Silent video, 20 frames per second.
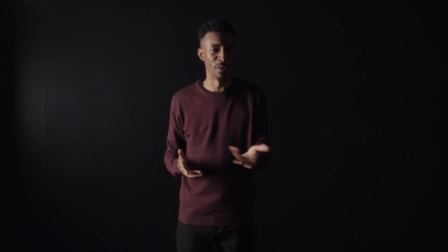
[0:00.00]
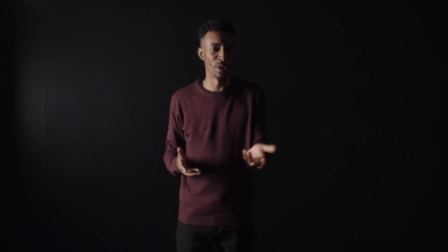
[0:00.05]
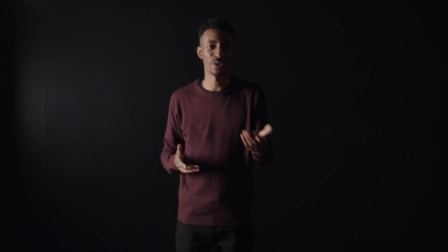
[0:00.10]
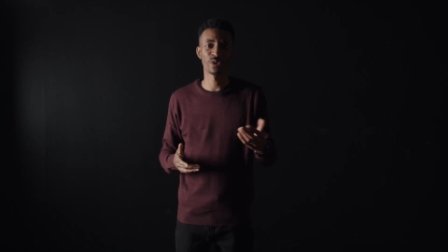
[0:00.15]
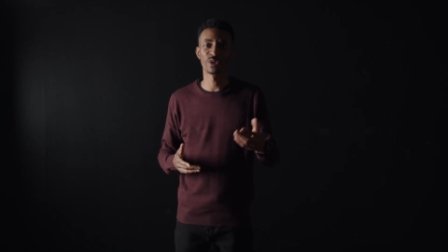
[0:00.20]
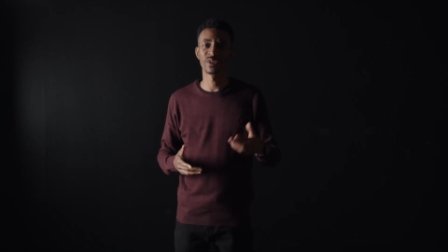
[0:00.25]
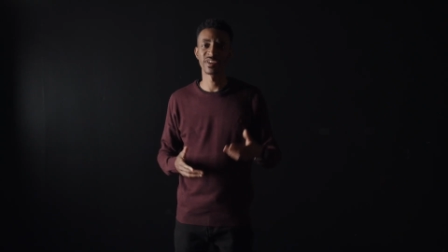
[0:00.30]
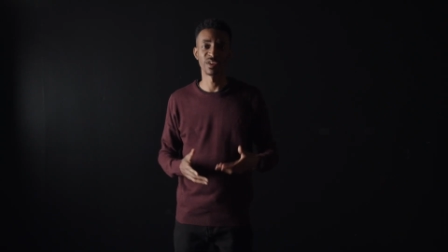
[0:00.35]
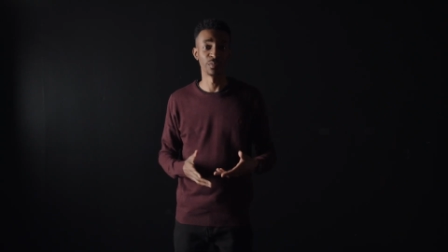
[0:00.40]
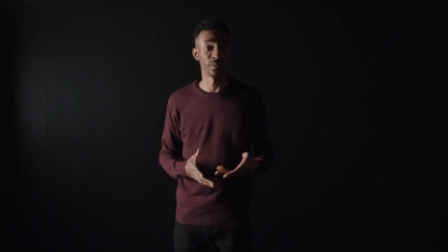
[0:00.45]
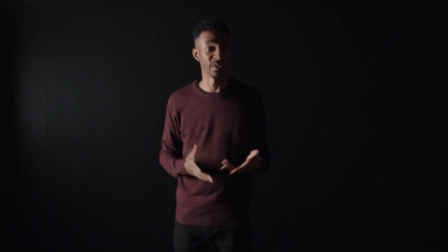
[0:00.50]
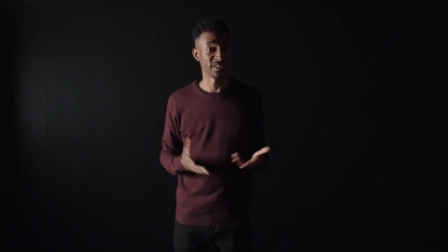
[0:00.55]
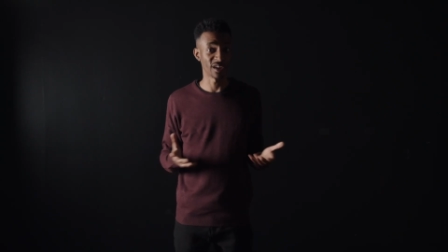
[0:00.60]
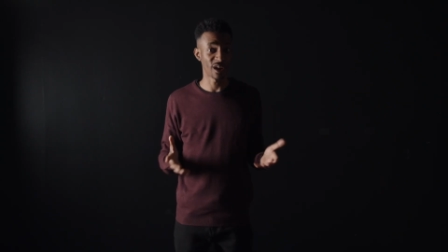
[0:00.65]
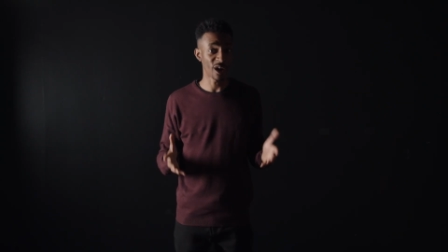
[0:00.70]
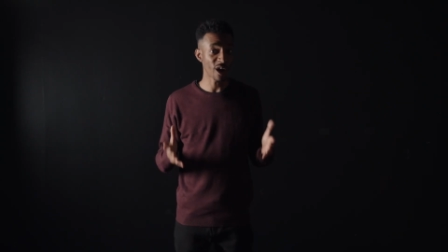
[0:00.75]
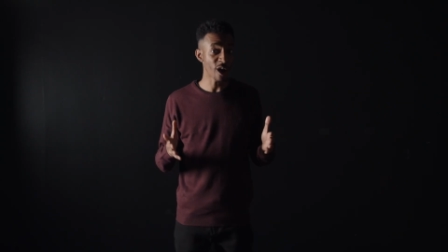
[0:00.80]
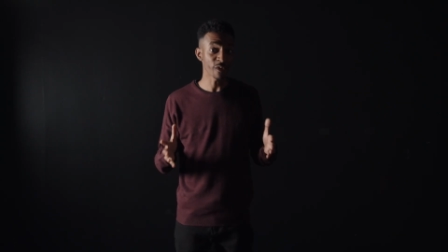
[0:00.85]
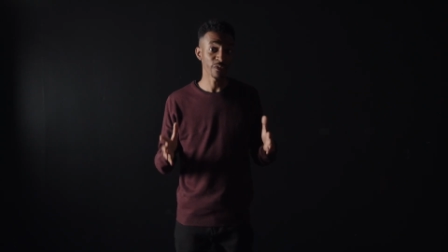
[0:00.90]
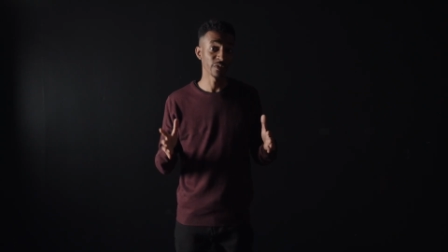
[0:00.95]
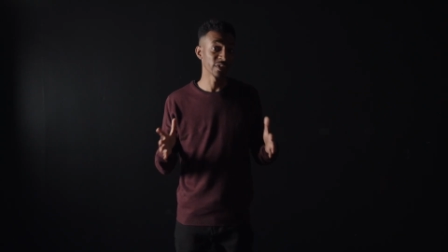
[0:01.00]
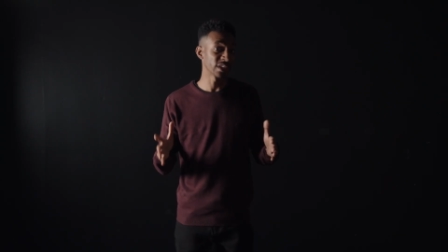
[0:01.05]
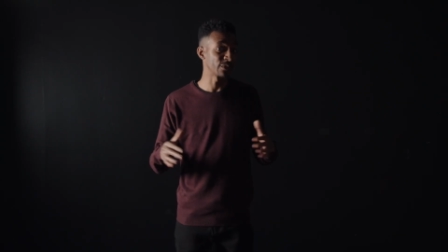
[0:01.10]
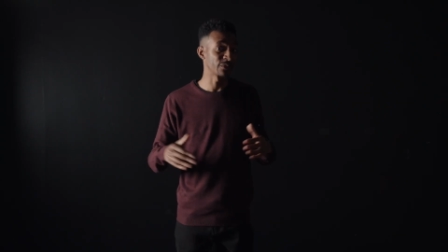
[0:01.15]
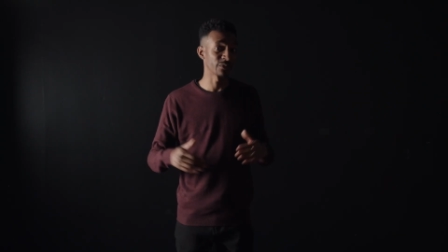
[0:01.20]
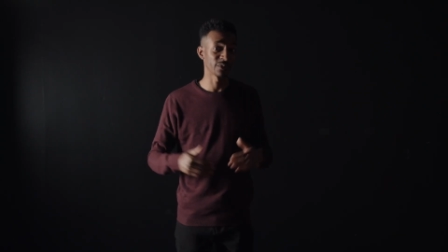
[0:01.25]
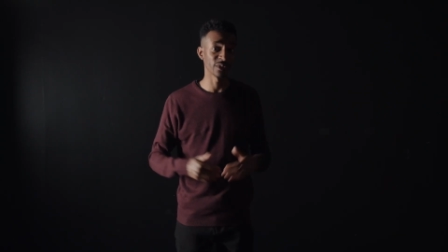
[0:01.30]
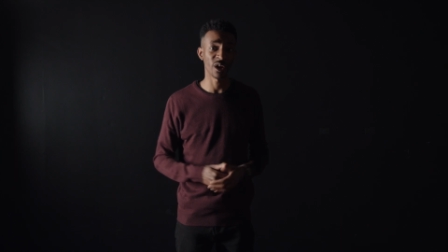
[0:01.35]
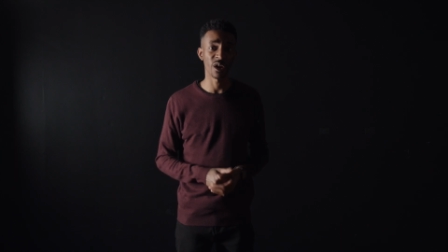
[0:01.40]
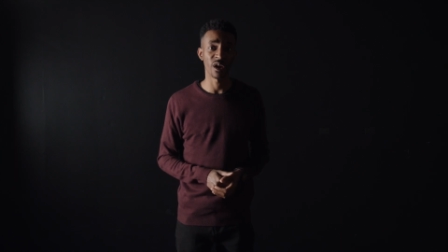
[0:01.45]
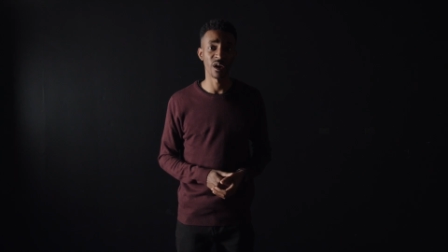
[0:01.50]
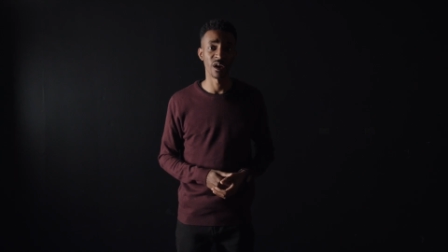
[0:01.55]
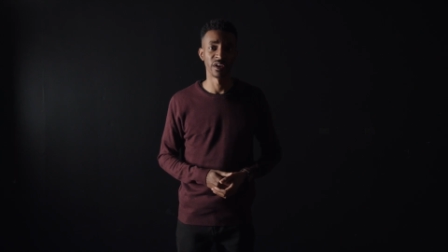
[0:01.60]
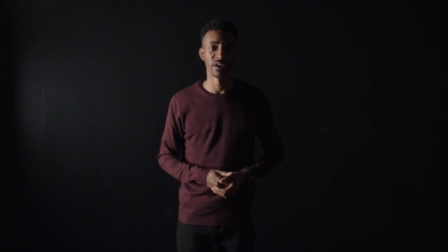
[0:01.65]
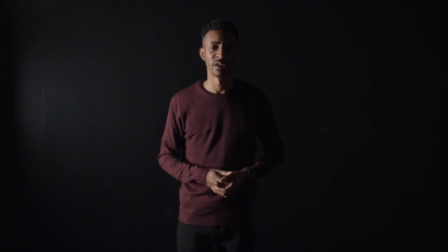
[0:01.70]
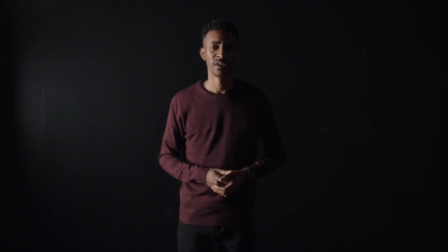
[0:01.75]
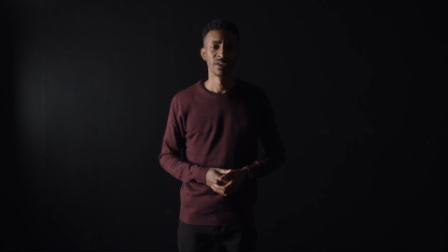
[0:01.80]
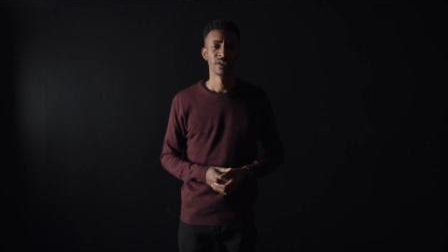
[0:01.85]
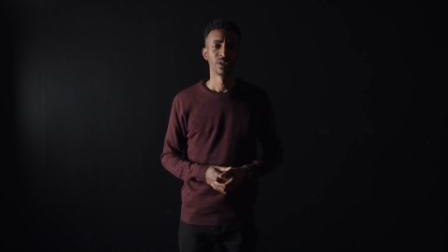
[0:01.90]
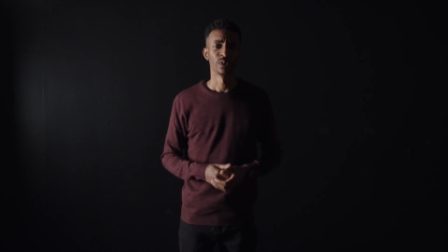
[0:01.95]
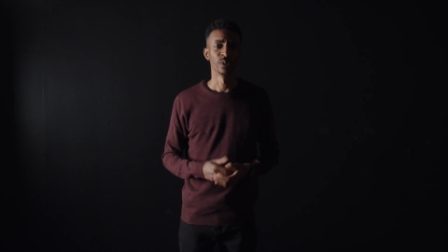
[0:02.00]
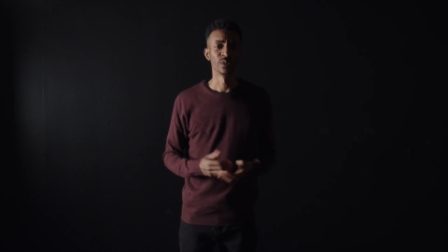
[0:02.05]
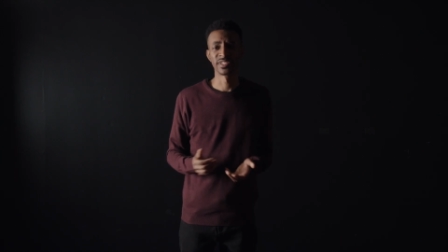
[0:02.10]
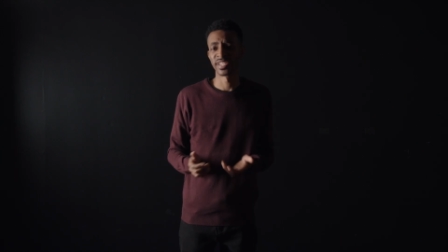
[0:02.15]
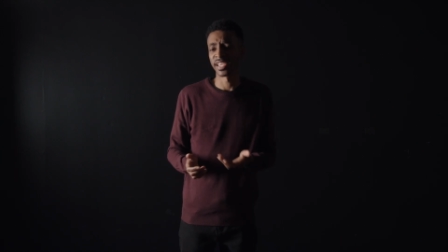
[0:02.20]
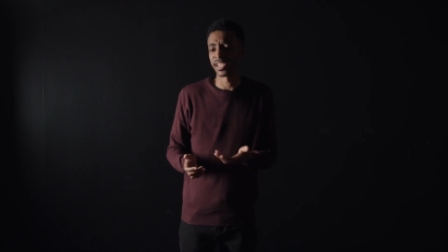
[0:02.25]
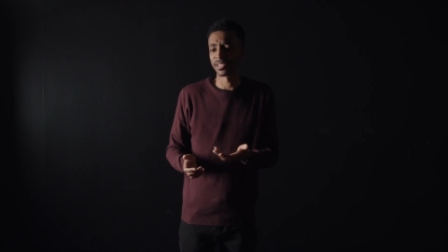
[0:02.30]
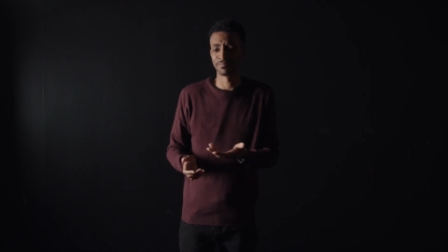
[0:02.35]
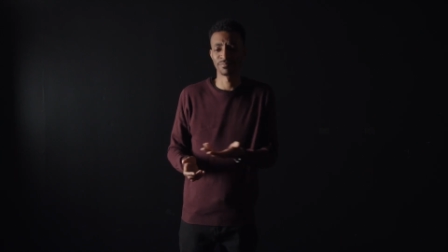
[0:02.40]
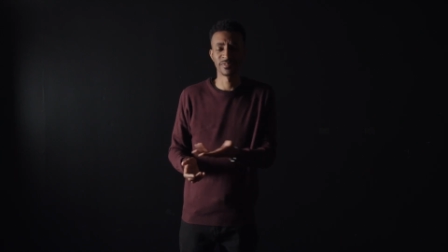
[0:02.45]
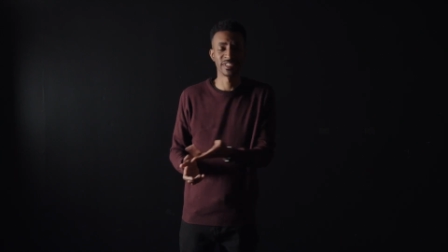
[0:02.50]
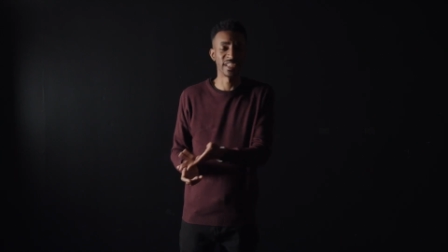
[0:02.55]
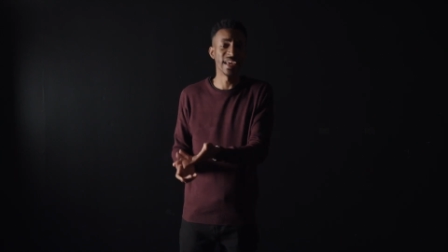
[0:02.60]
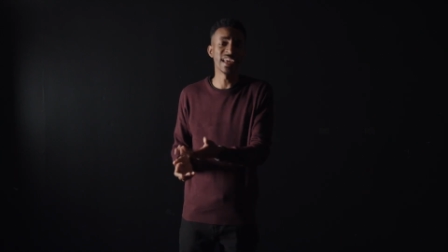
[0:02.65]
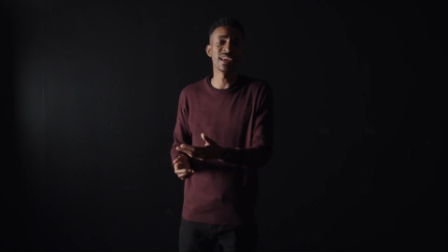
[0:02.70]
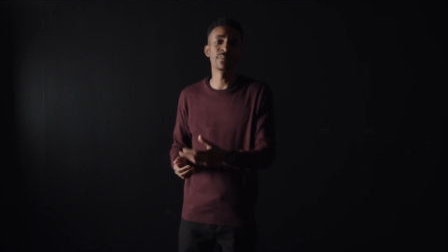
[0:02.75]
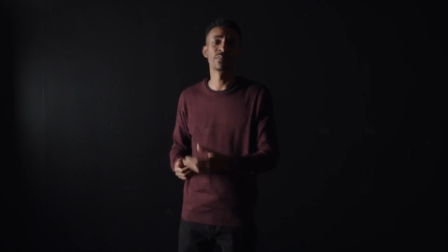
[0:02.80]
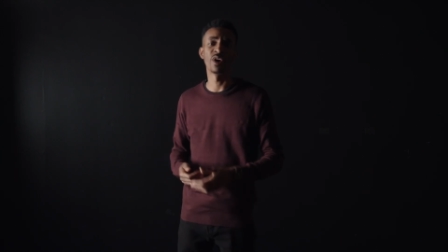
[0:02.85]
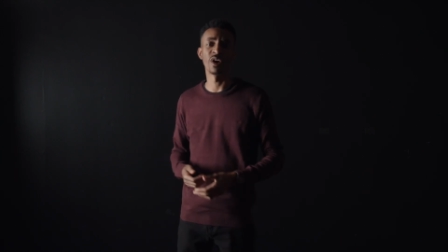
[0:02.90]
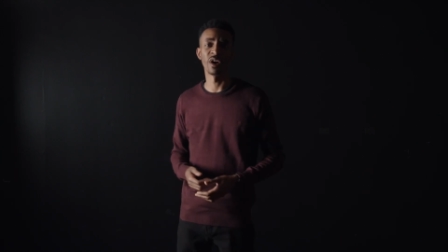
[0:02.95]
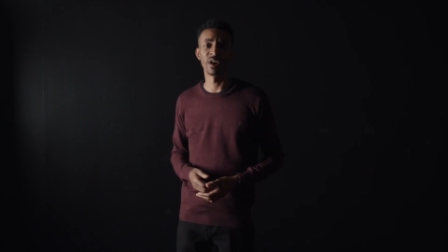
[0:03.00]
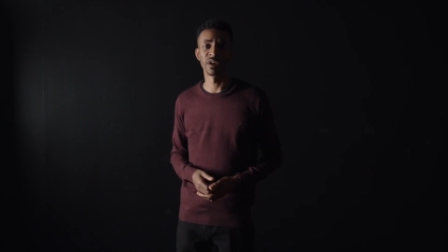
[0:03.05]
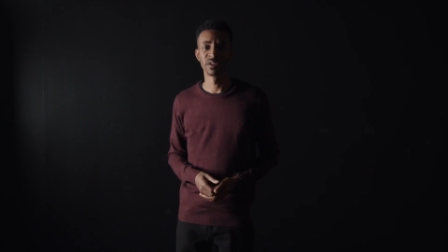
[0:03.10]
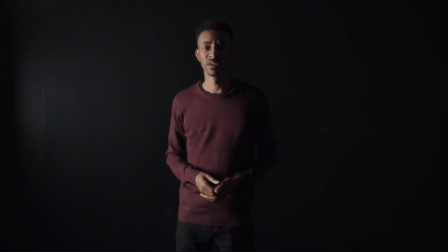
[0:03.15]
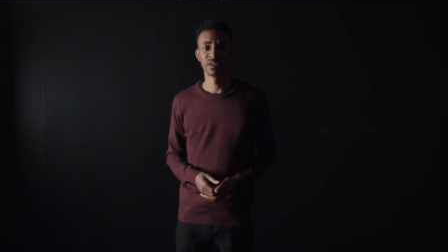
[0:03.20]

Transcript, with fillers: murdered, and was awfully flawed, or take Tamar,